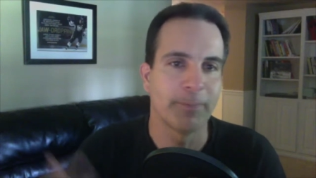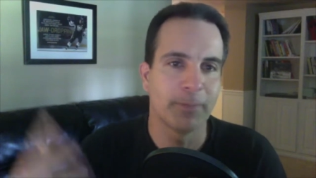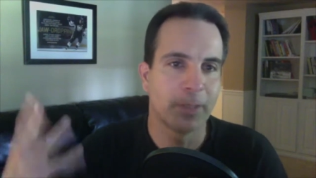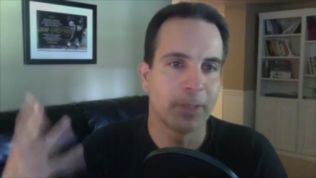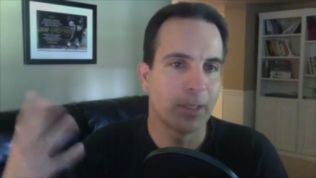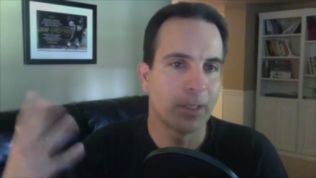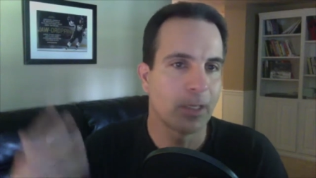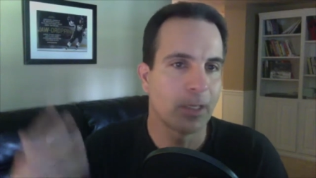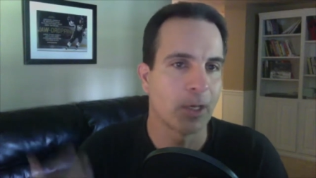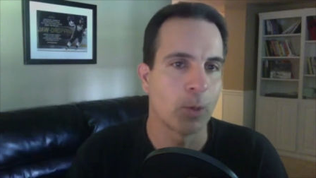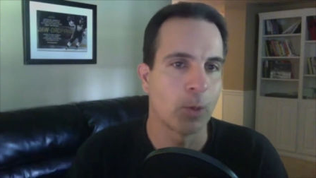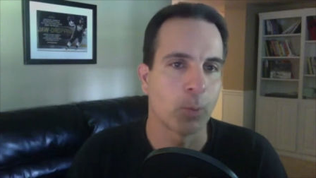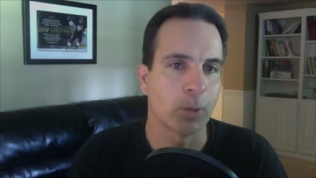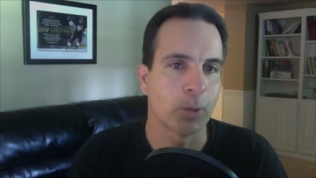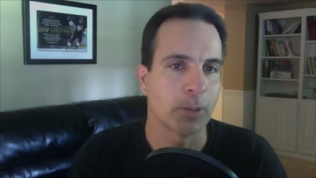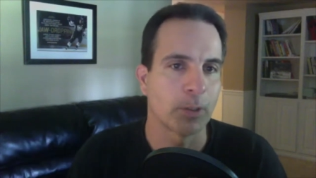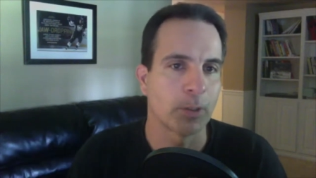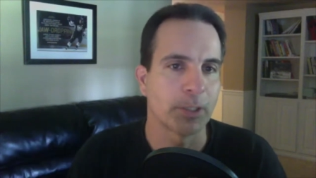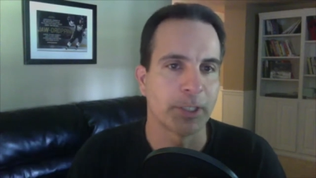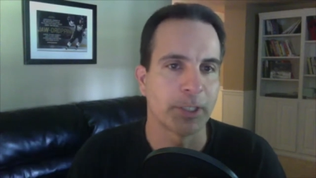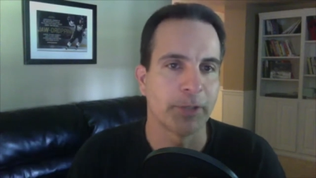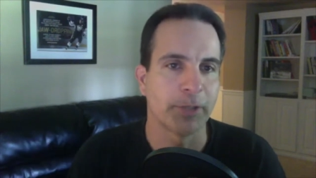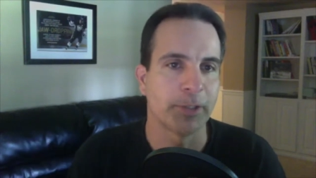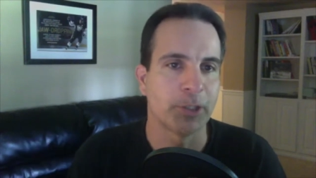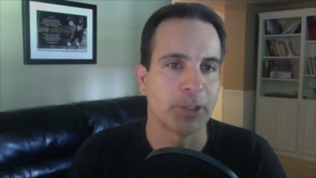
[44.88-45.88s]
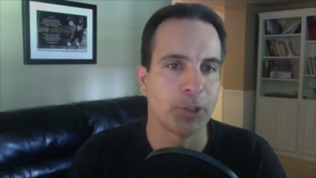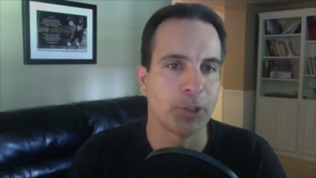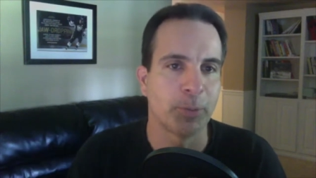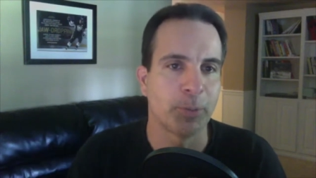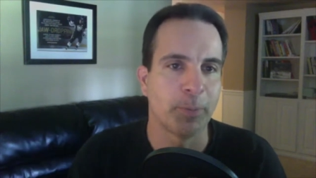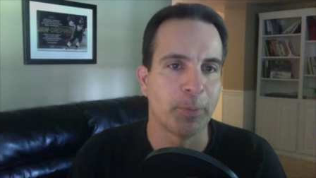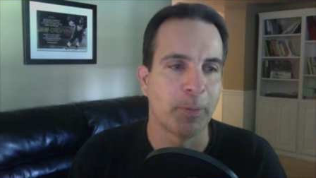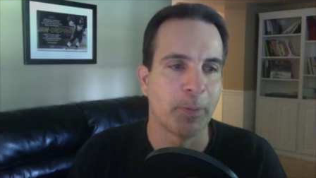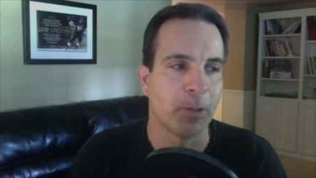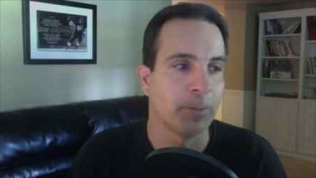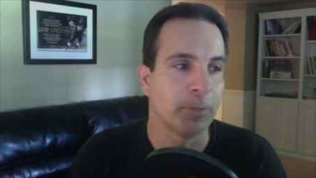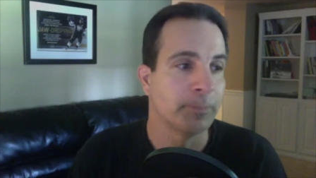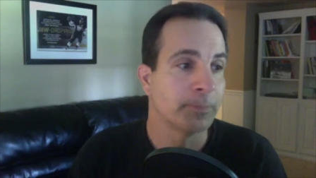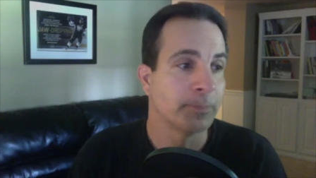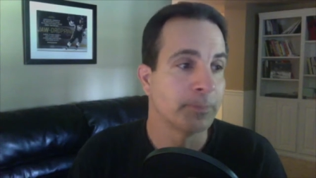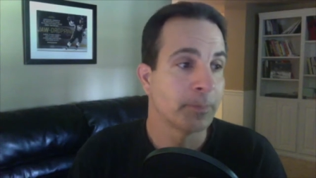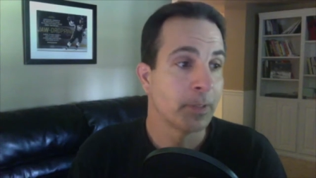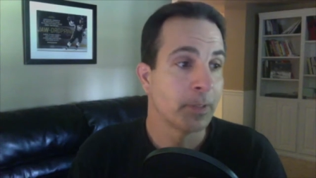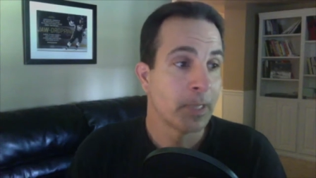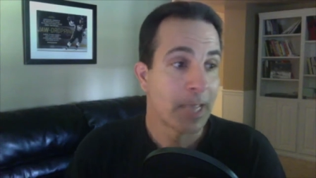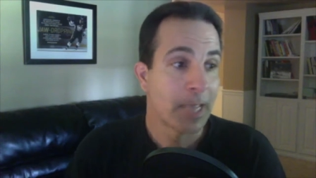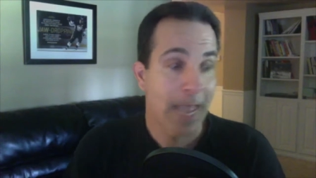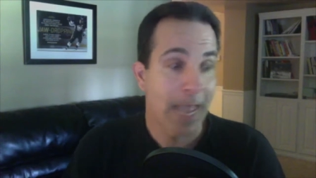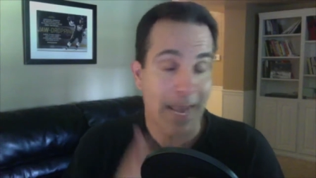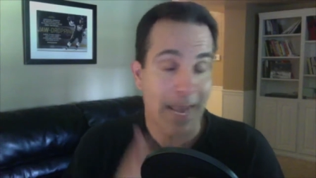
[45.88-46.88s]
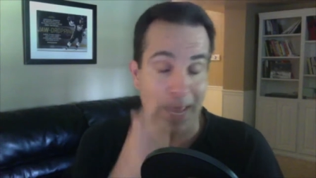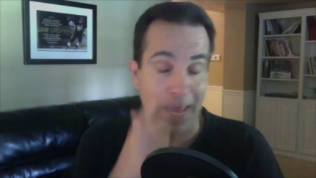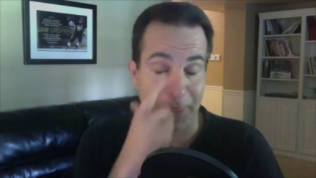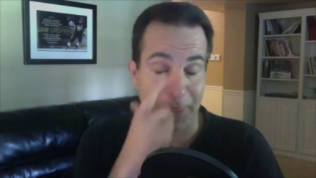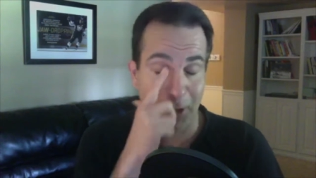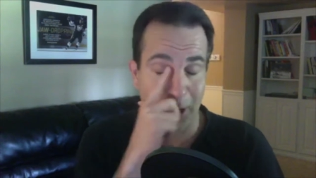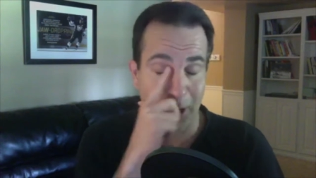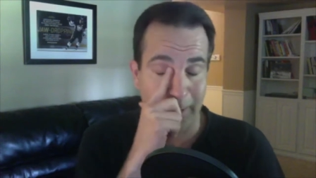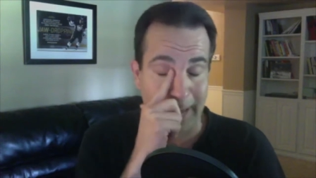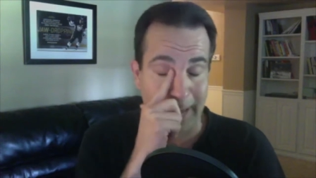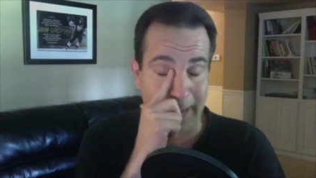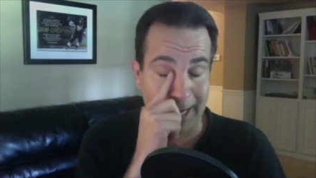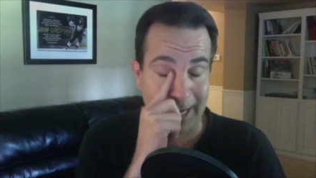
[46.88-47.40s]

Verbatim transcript: you know, World Series, Super Bowl, and I thought about